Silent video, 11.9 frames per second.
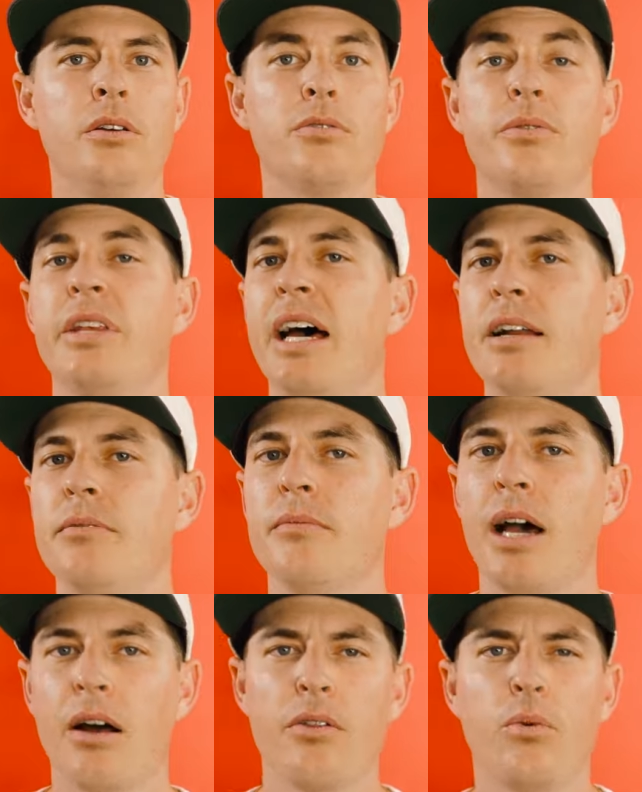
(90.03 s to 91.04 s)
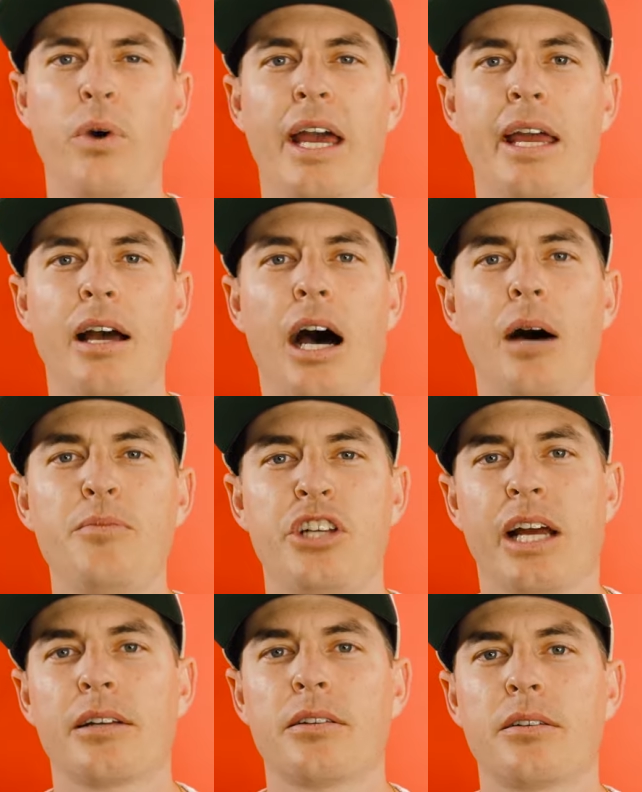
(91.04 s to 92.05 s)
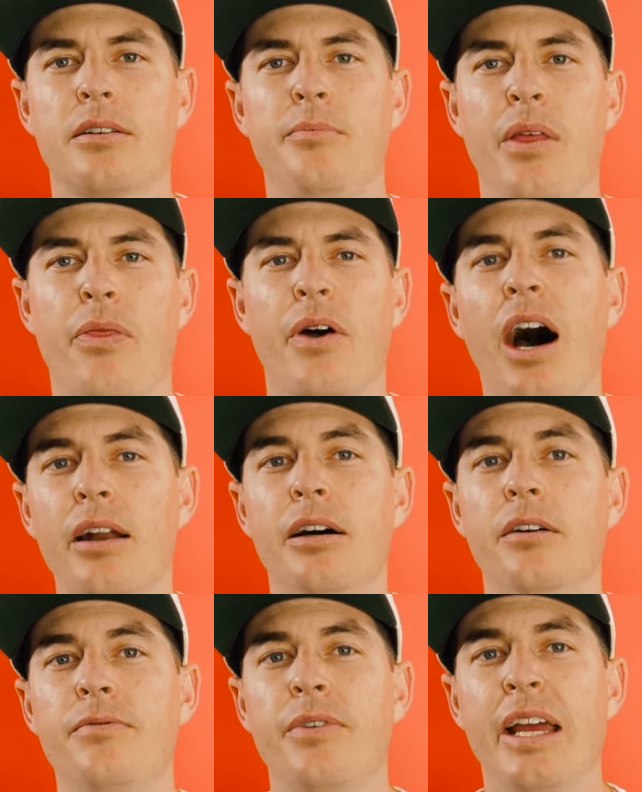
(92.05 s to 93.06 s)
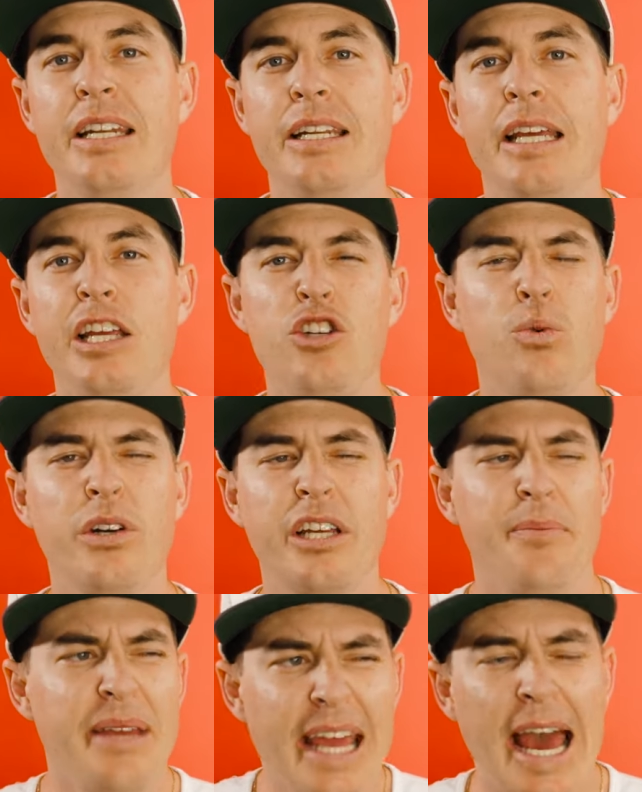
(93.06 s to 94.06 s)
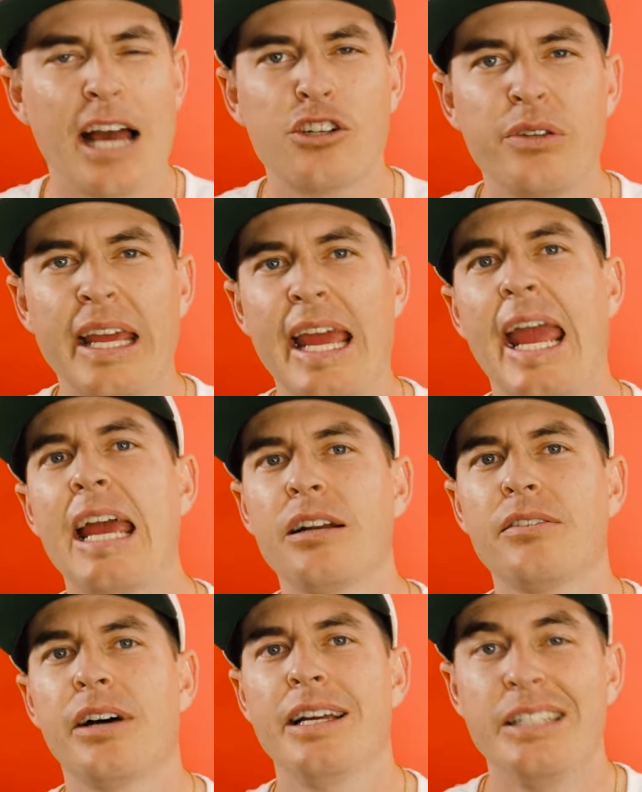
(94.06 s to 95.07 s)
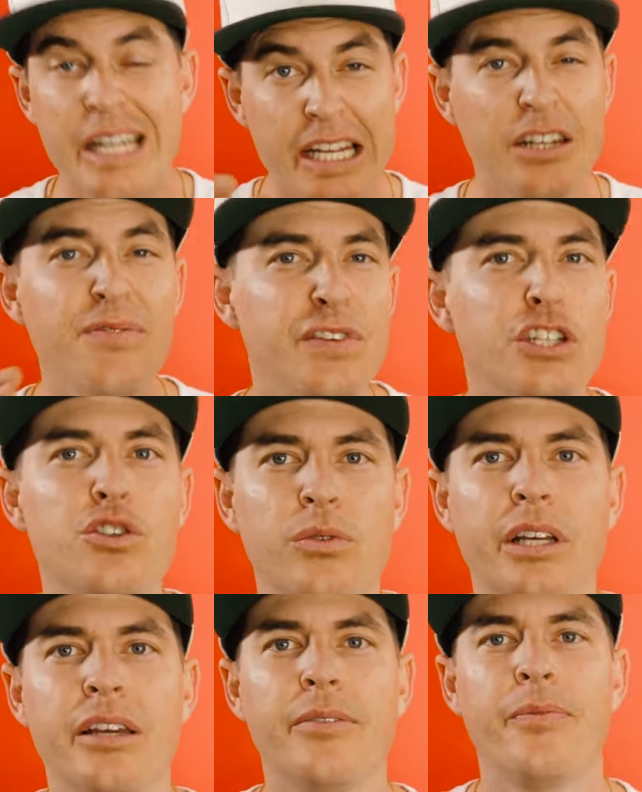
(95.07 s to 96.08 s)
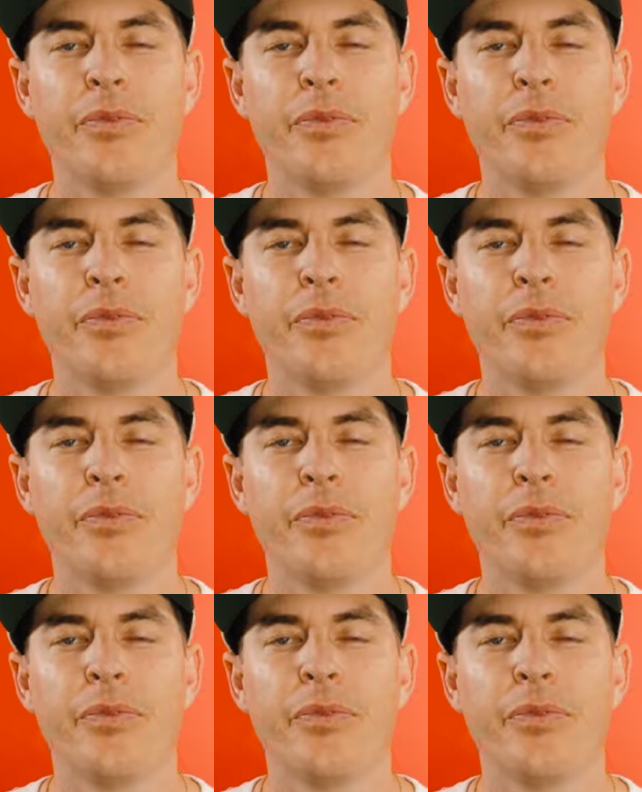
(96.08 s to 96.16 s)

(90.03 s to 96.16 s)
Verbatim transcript: So with that out of the way, objects can be thought of and each one can be actually analyzed individually.